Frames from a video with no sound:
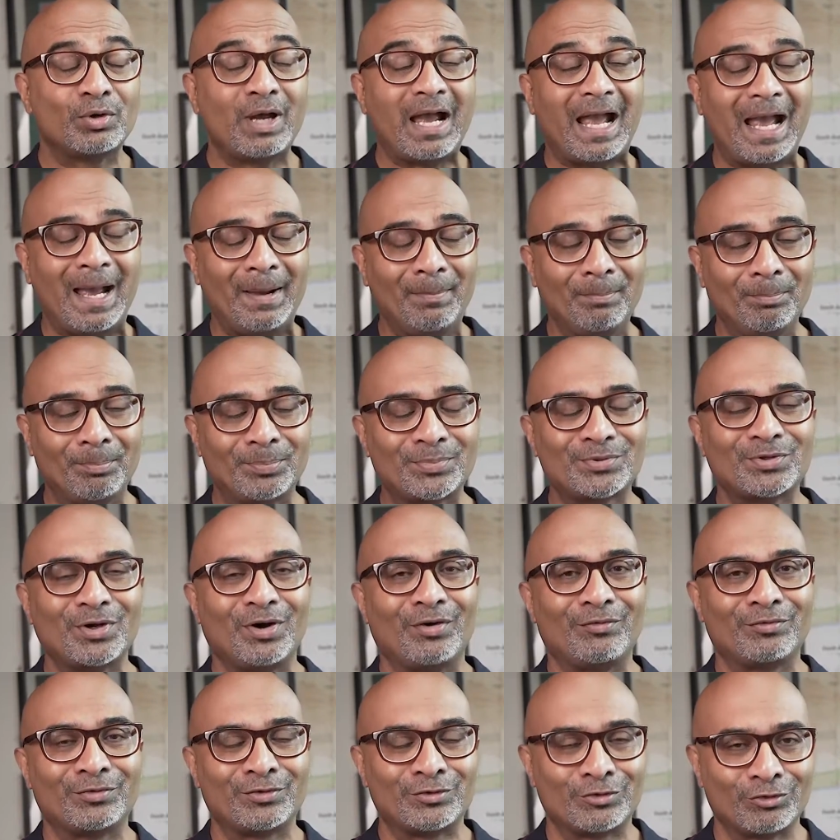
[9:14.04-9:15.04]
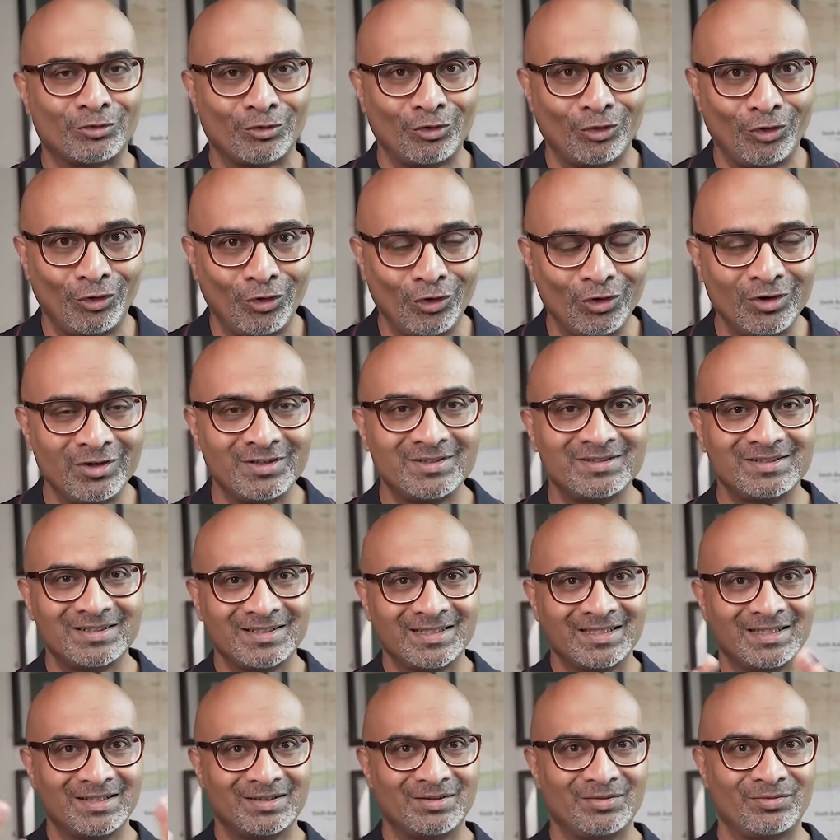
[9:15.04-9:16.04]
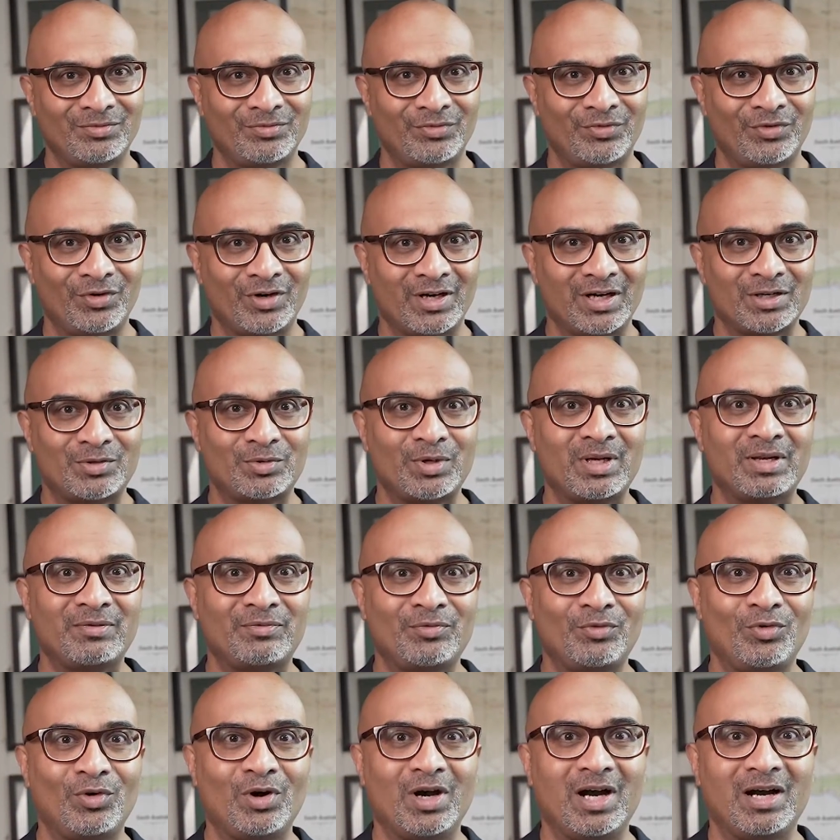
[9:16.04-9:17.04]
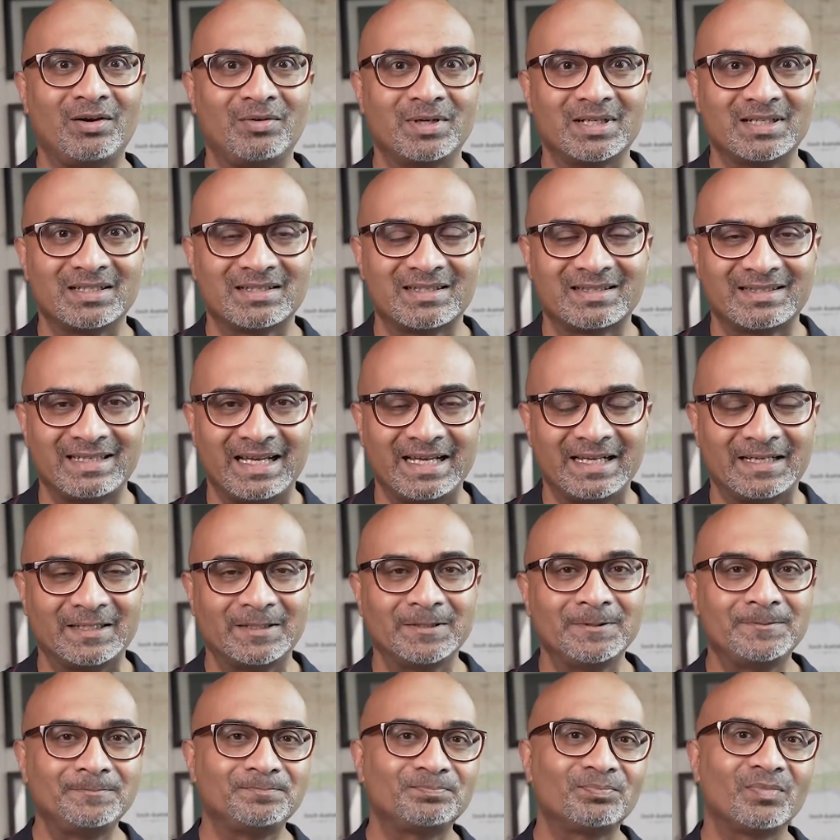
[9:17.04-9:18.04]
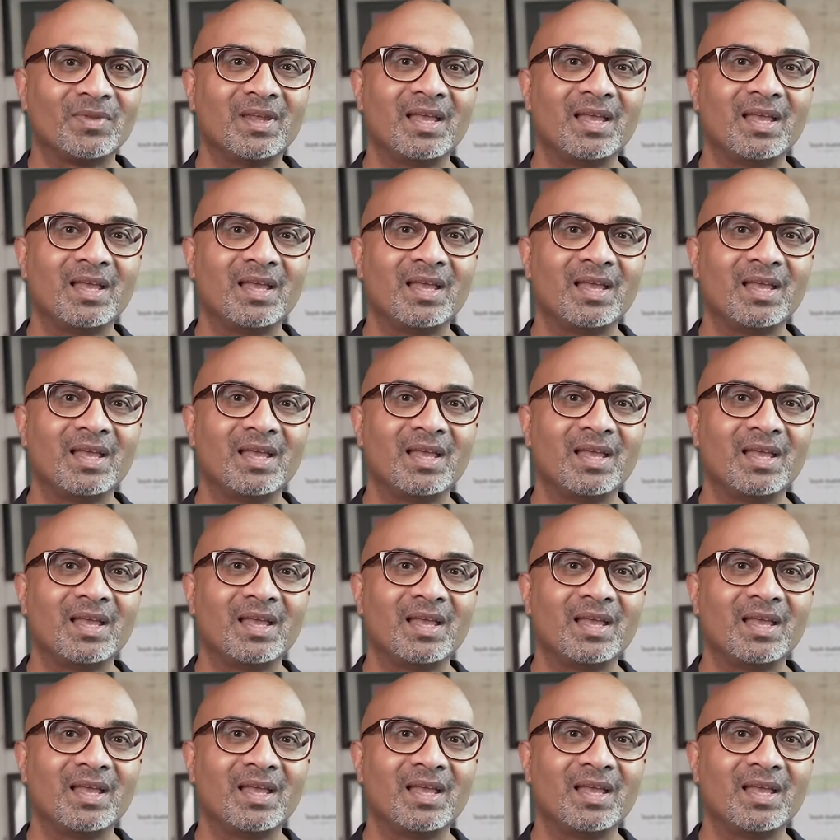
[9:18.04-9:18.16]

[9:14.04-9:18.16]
amps of draw for a 24-hour cycle.